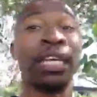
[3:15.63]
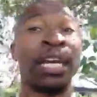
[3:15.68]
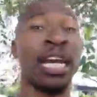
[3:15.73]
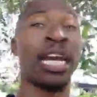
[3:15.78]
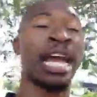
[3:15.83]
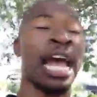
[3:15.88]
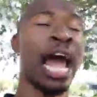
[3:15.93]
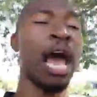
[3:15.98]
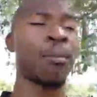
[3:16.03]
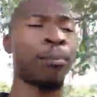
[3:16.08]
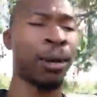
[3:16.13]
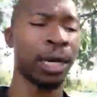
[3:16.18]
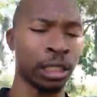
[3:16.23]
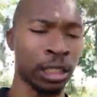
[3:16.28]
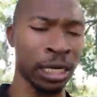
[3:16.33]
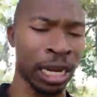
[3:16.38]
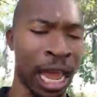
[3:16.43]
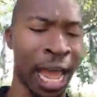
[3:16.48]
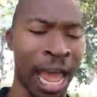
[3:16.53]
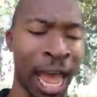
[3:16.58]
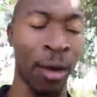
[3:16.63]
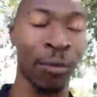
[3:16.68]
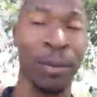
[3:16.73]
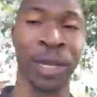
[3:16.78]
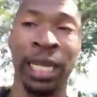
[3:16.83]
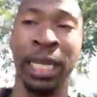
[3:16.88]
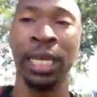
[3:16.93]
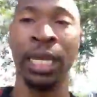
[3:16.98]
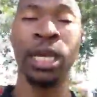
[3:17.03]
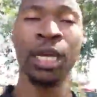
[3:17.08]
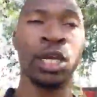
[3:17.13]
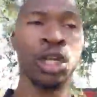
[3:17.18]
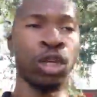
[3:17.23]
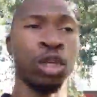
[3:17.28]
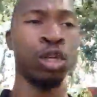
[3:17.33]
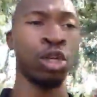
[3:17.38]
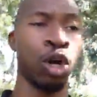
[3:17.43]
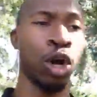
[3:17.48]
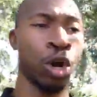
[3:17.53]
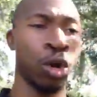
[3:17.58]
and how much how we,
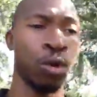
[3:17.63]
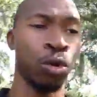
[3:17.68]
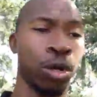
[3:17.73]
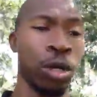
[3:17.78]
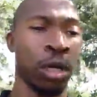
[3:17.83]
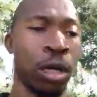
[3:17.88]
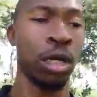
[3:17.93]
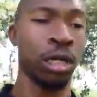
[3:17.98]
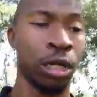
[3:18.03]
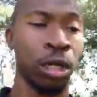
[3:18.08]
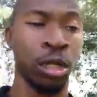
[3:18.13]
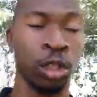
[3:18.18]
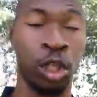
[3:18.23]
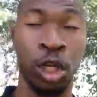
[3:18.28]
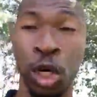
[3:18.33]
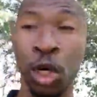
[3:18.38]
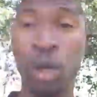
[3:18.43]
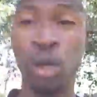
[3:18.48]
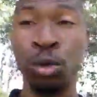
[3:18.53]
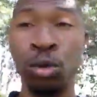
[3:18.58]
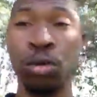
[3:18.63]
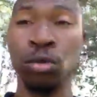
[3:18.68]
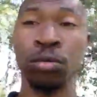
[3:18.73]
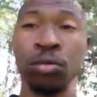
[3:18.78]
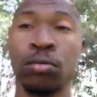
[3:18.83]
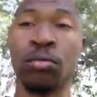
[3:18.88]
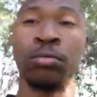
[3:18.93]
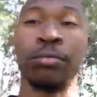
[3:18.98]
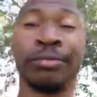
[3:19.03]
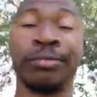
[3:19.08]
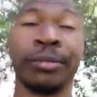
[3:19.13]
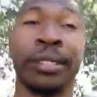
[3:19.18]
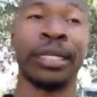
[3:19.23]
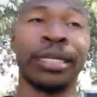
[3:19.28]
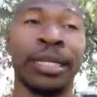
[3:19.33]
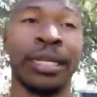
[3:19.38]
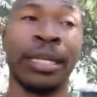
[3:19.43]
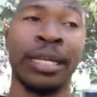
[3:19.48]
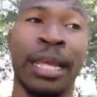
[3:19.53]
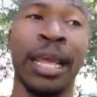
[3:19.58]
you know, do.
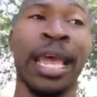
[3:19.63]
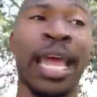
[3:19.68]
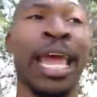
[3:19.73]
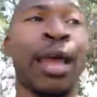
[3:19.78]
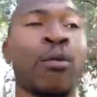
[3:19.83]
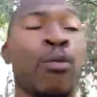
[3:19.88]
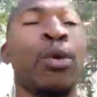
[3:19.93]
It